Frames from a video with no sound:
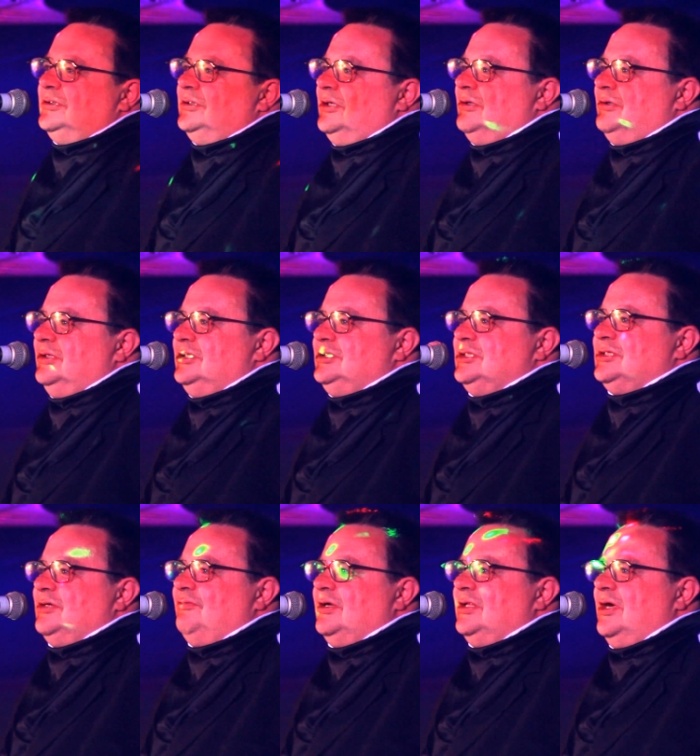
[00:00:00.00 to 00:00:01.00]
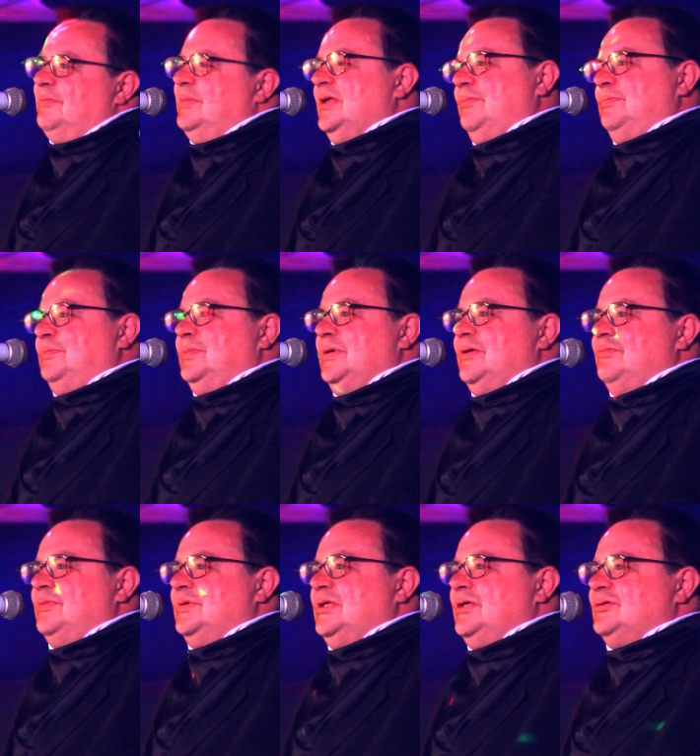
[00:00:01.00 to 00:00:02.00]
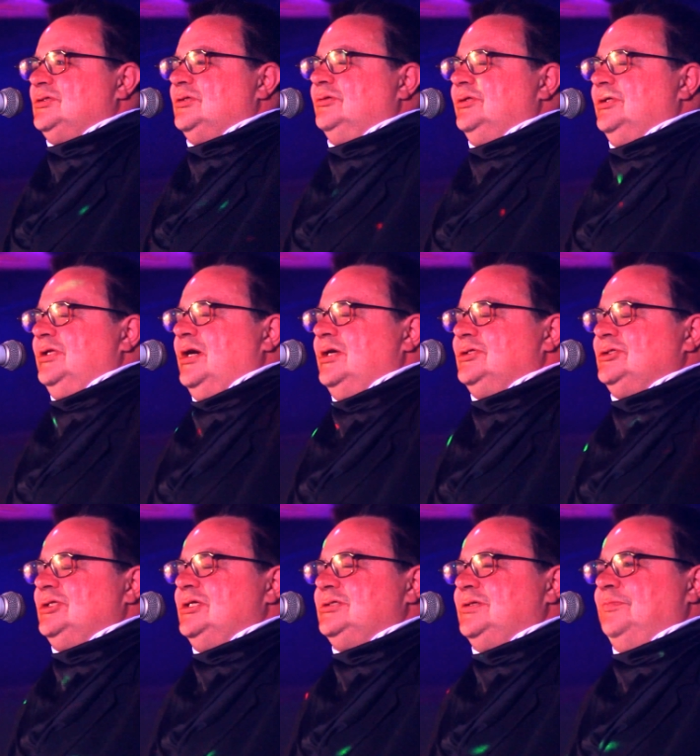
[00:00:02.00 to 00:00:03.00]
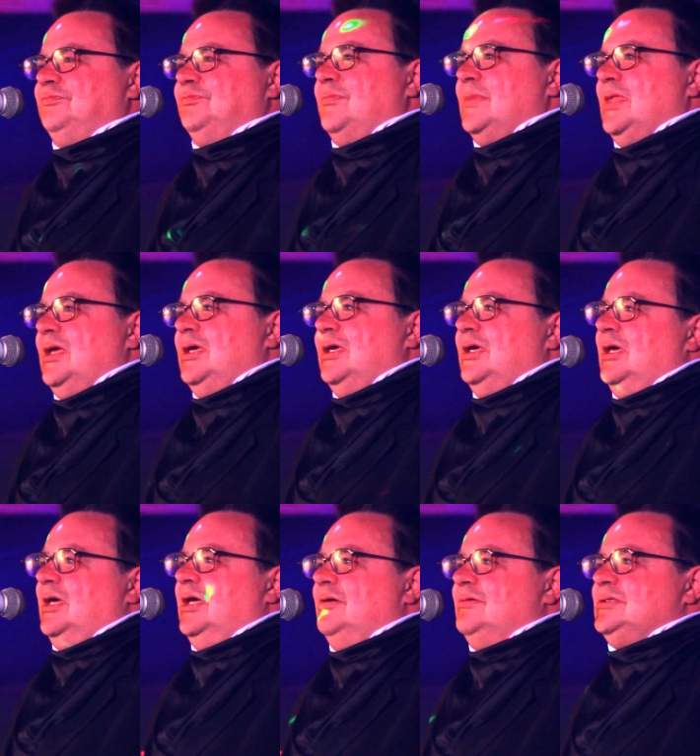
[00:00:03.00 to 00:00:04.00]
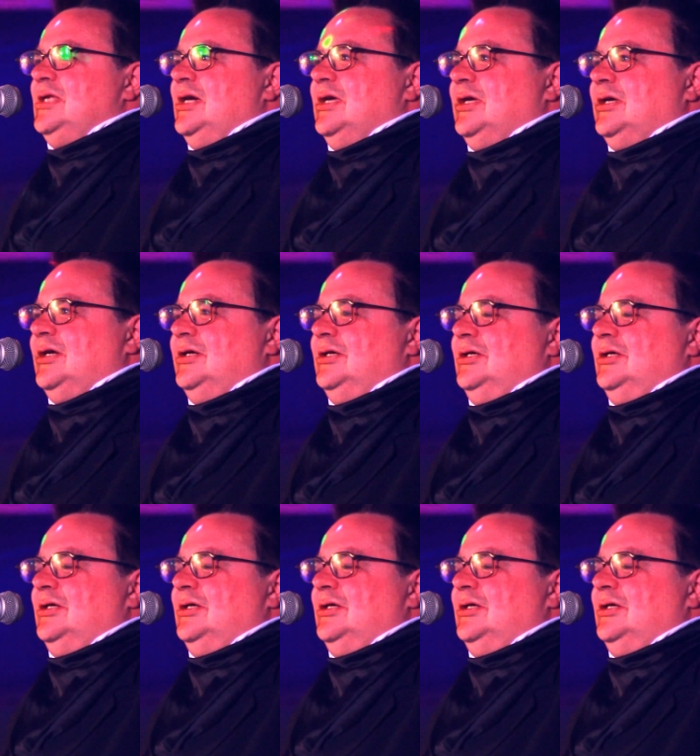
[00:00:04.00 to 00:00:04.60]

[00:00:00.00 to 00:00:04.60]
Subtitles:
Oh, this is a bit of salt and nuts. It was like